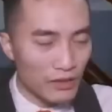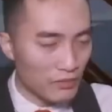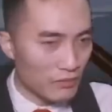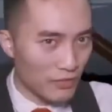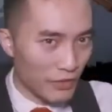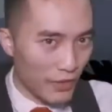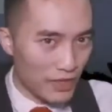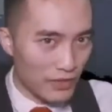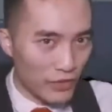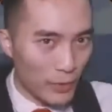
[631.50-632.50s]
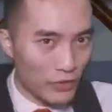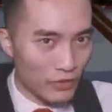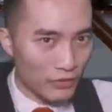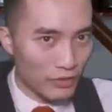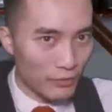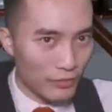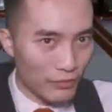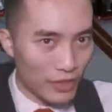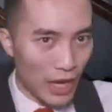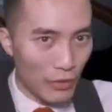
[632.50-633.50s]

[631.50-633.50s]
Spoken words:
defensive option, but now this